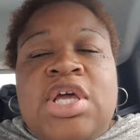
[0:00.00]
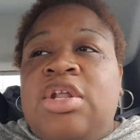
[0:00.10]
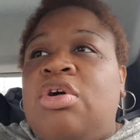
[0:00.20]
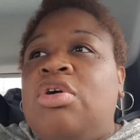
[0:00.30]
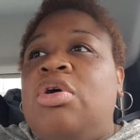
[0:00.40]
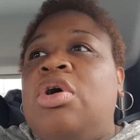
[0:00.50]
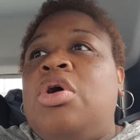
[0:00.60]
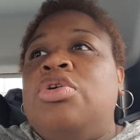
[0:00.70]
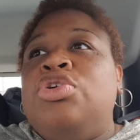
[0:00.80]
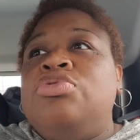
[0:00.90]
and her
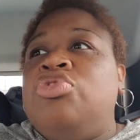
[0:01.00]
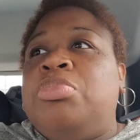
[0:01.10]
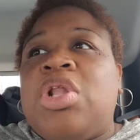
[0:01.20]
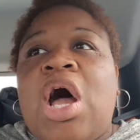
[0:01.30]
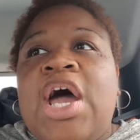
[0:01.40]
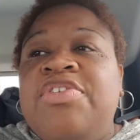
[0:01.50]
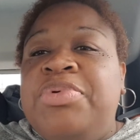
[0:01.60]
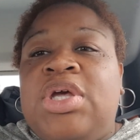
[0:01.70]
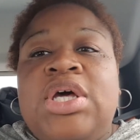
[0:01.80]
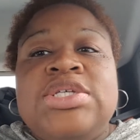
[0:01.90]
her YouTube live
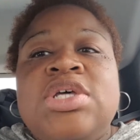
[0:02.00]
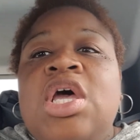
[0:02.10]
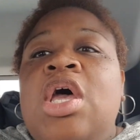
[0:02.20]
because